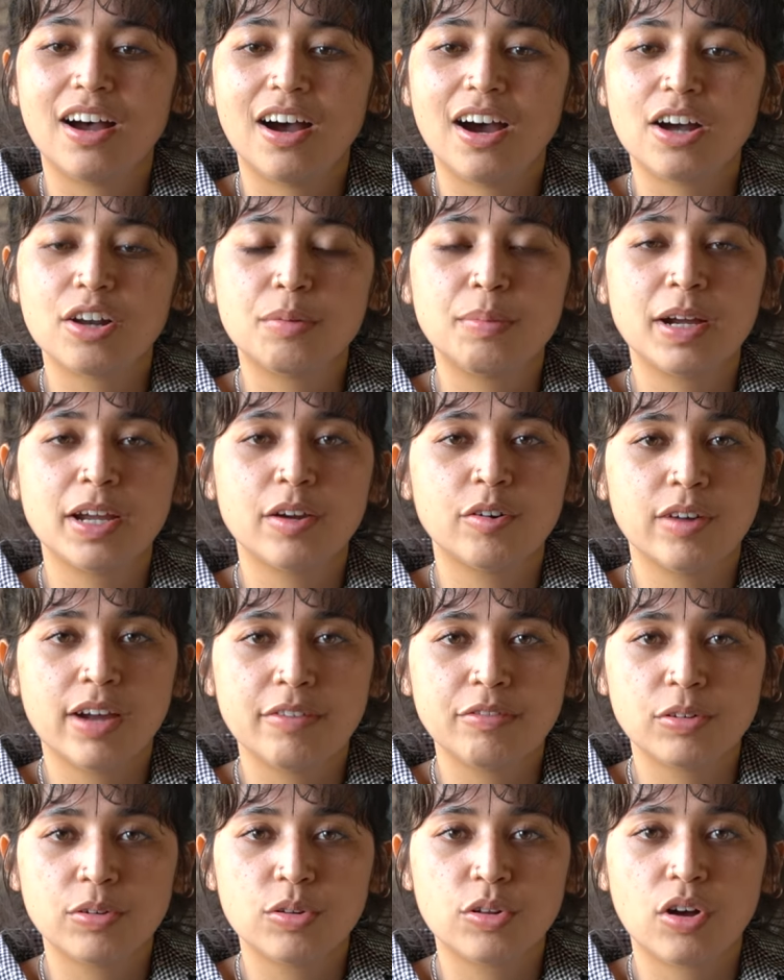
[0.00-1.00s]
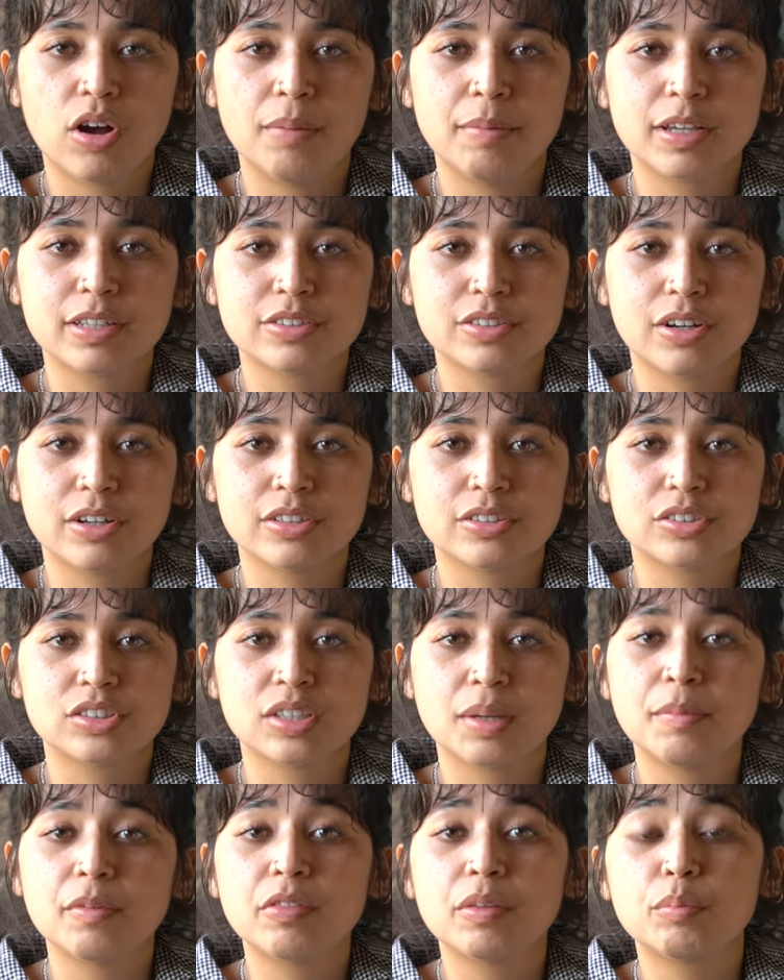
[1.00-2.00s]
autobiographical comics are
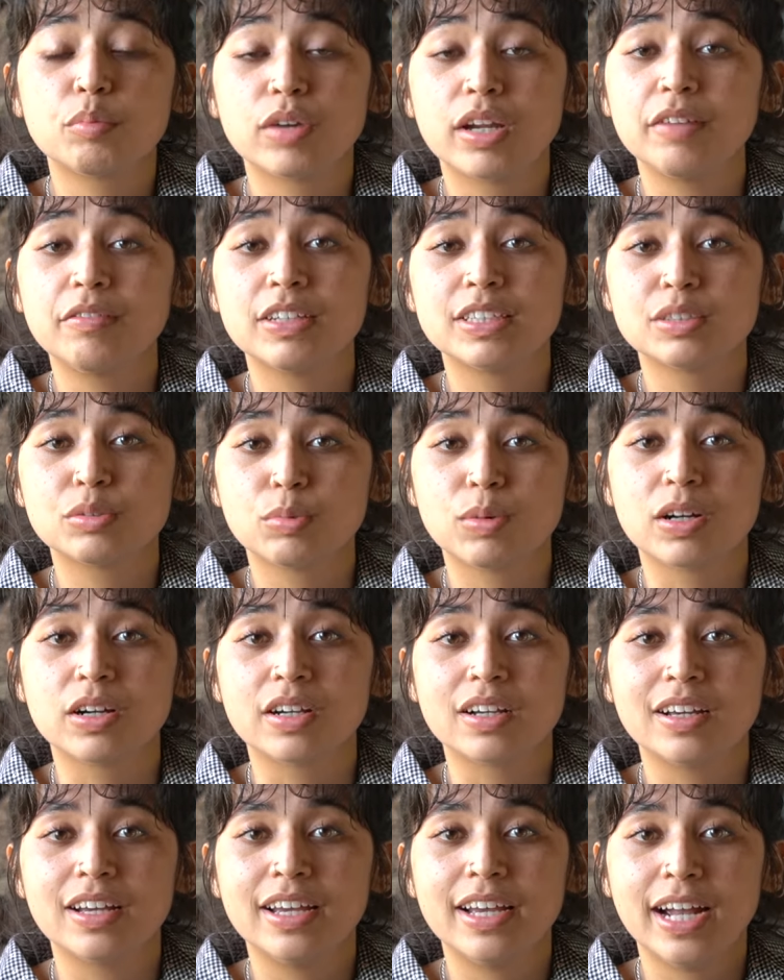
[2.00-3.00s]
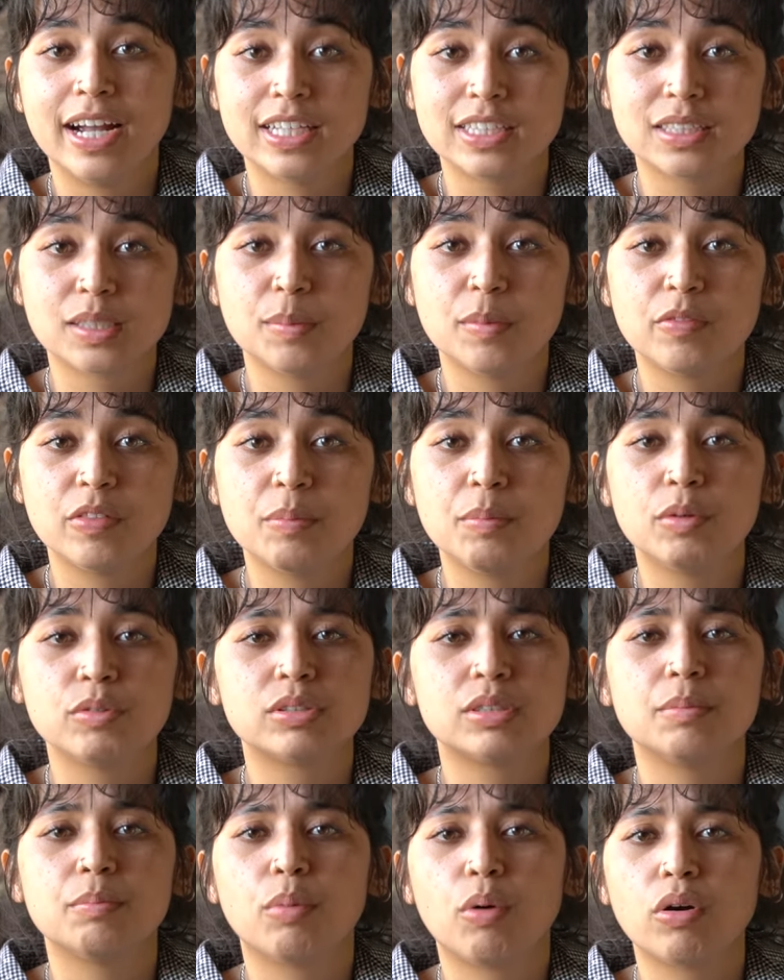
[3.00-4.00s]
some of the bravest work and some of the
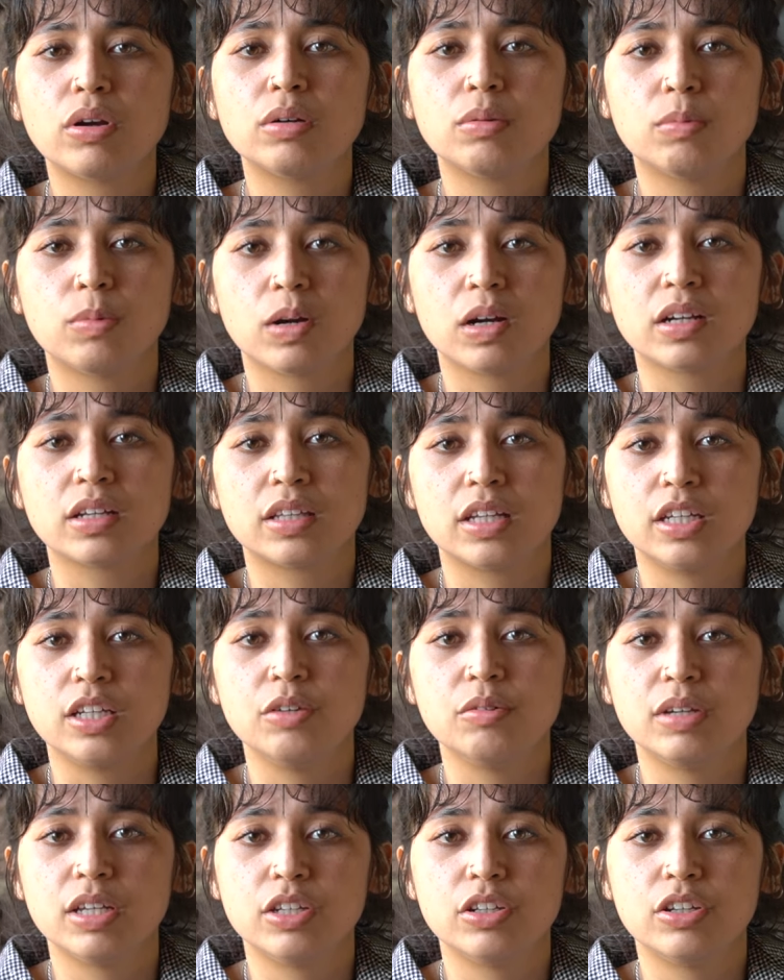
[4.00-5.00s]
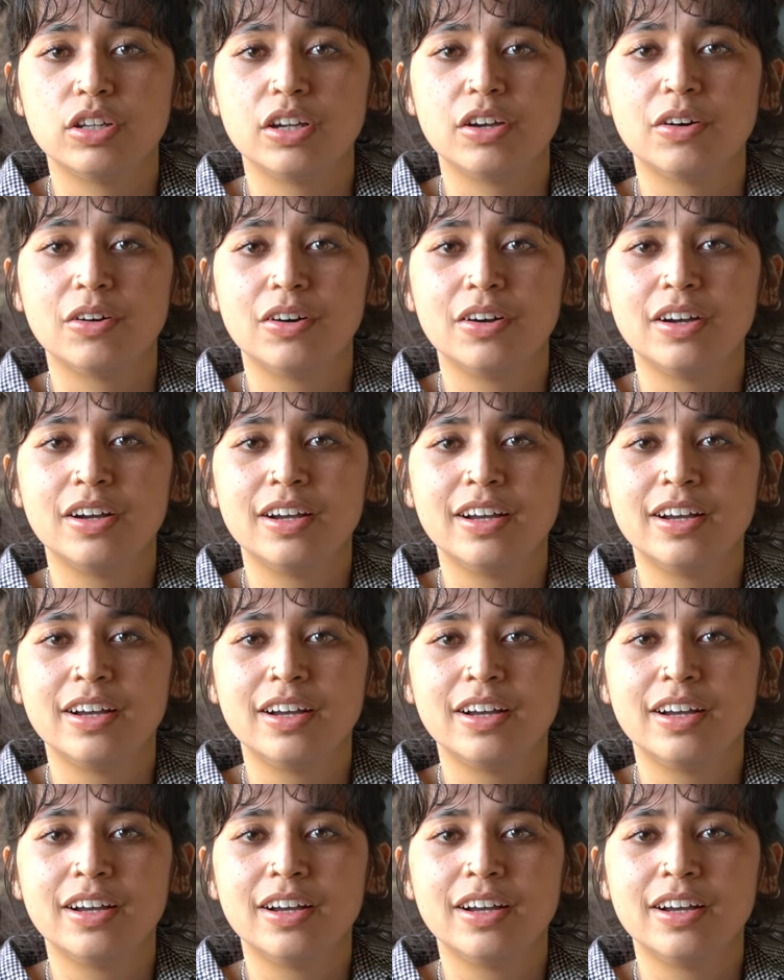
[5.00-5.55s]
most important work that you can do.